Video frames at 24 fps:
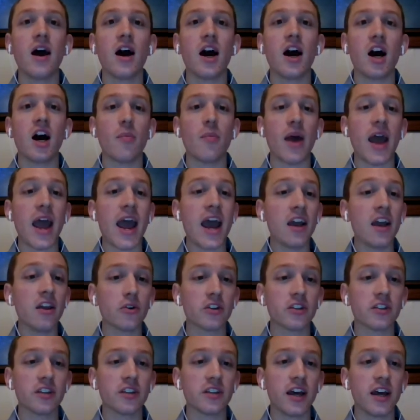at your
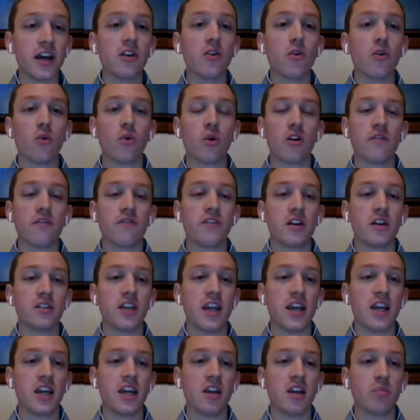site or if they're
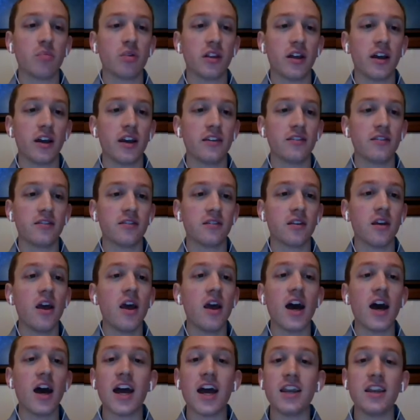taking place
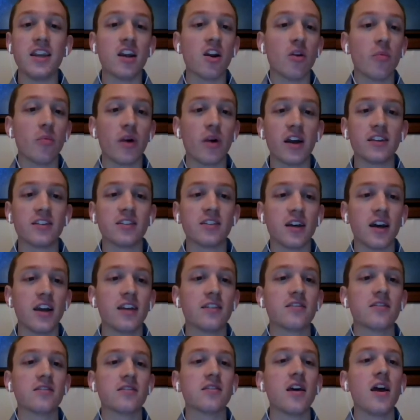at nearby
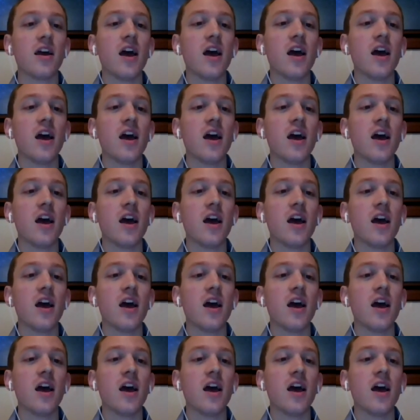sites,